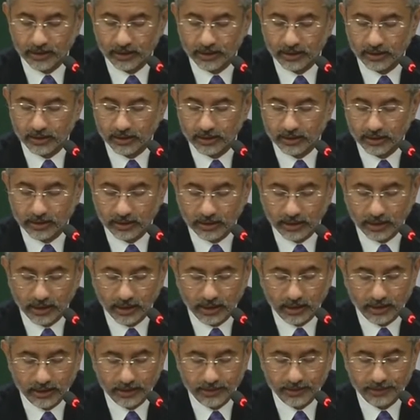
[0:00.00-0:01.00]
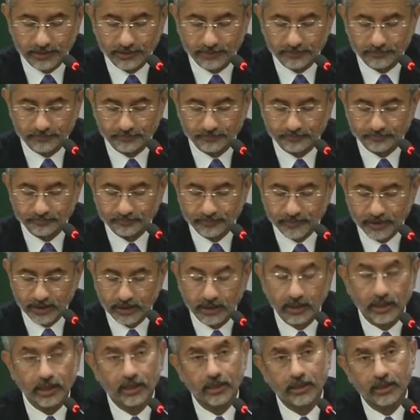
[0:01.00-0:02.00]
Uh, I,
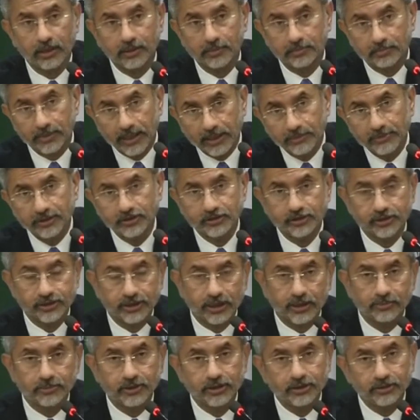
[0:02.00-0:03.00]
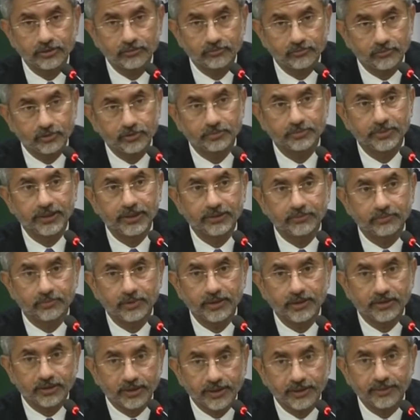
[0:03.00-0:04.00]
mm, uh, Prime Minister Cameron would be
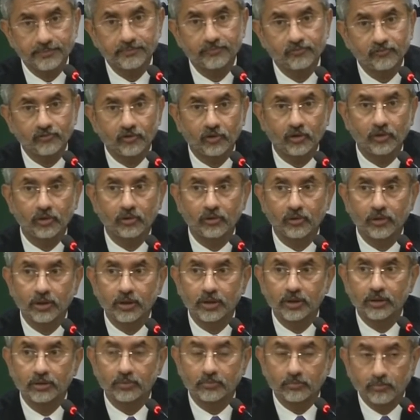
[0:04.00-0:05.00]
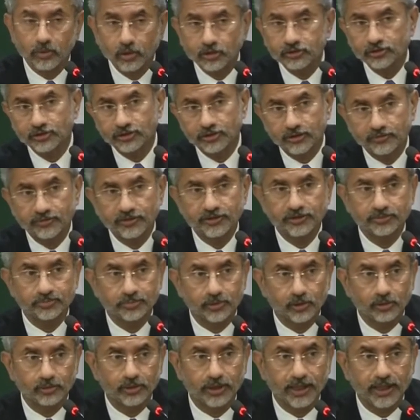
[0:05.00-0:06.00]
with him for most of his
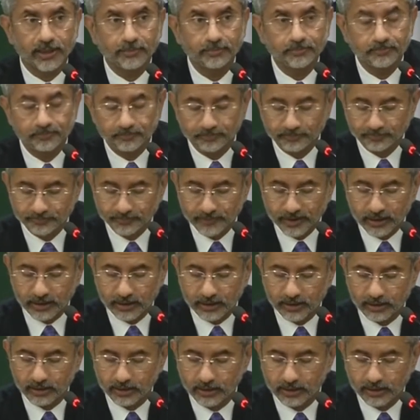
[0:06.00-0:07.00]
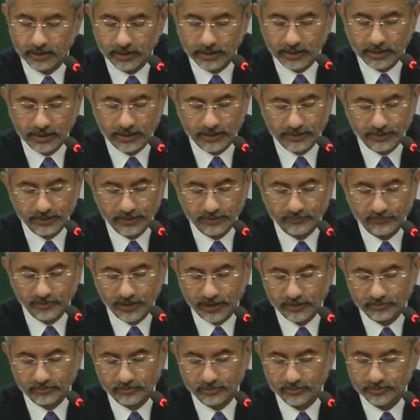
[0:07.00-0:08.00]
program, uh, and in
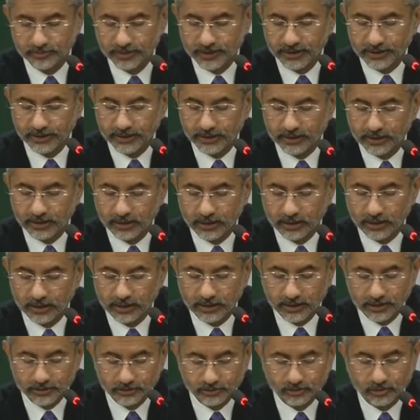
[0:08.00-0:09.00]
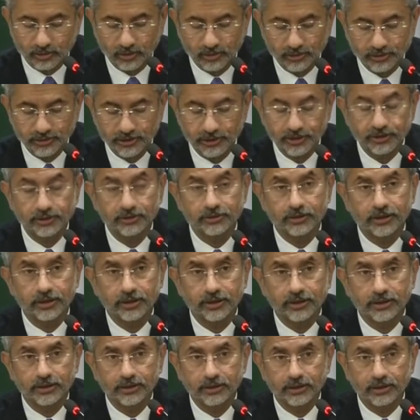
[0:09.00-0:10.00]
fact would be uh, escorting
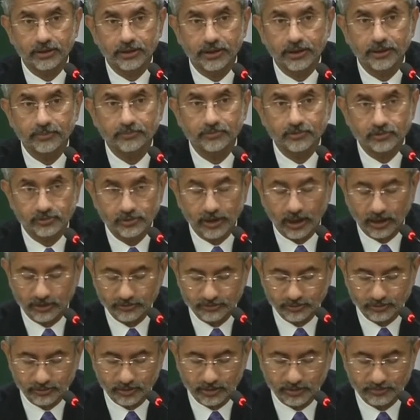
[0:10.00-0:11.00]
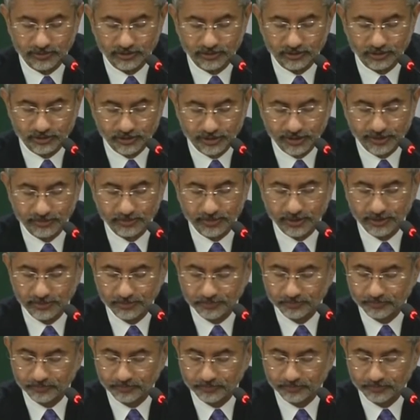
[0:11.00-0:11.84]
the, him to the House of Commons chamber.